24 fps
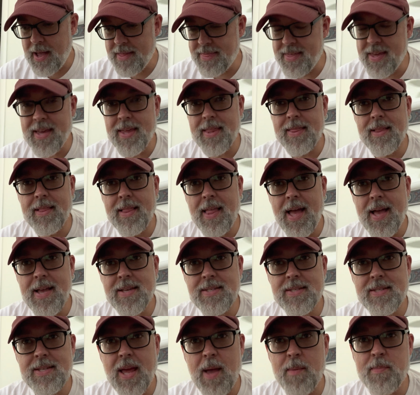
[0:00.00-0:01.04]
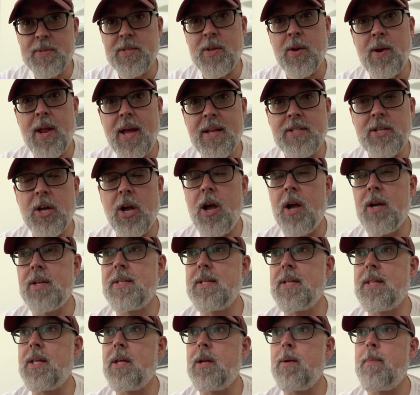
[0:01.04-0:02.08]
think in the last episode, I talked
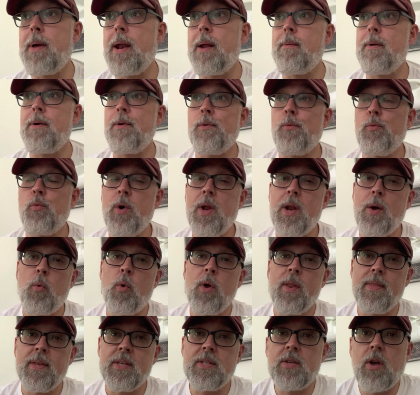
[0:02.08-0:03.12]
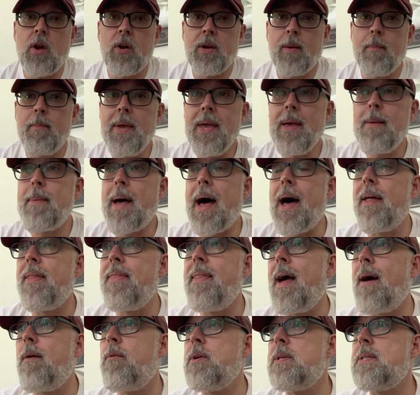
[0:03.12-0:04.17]
a little bit about what I wanted the song to be about, and
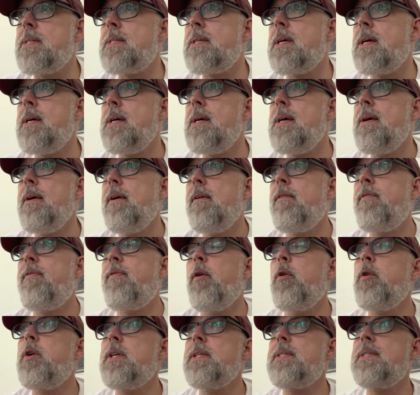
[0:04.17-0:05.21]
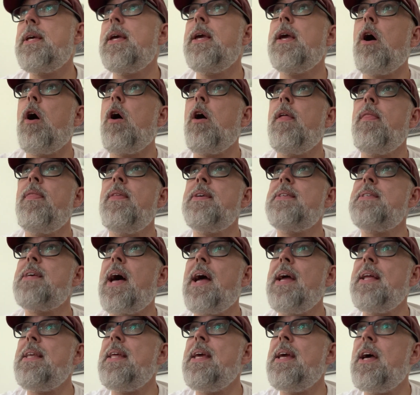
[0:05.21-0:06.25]
that was focusing on this
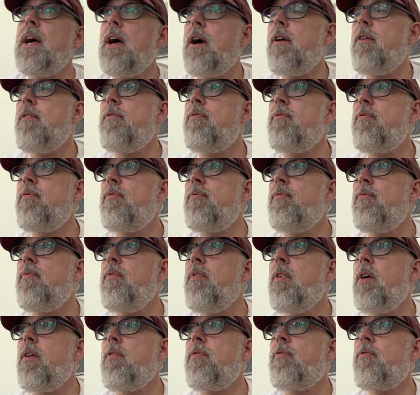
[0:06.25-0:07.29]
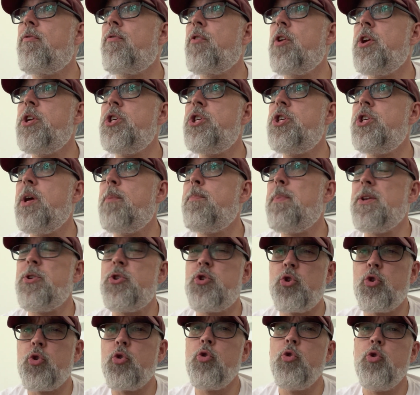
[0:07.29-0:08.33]
idea of friendship and
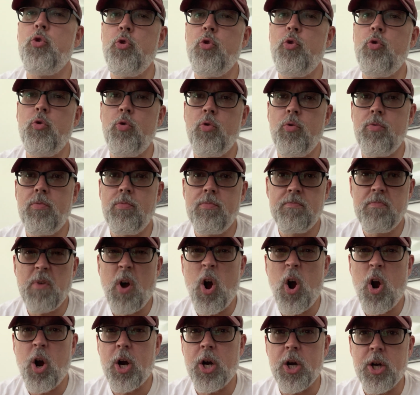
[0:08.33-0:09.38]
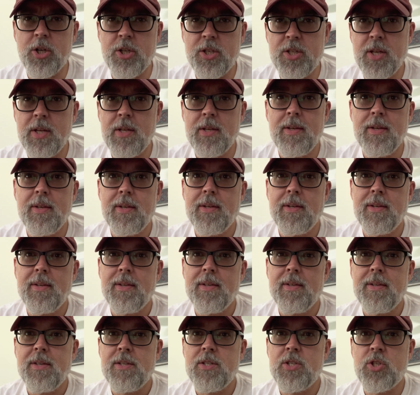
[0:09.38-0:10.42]
true heart,
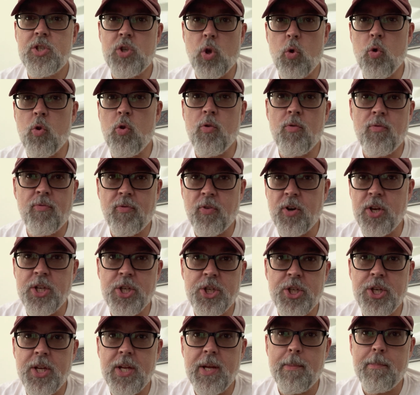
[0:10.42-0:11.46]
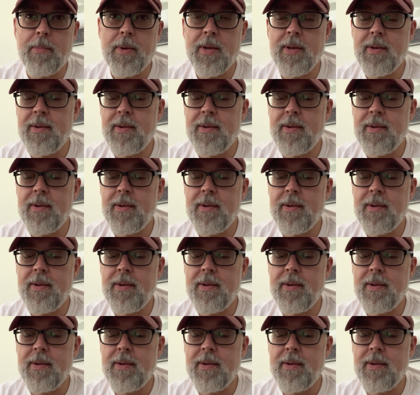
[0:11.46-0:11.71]
soul friendship.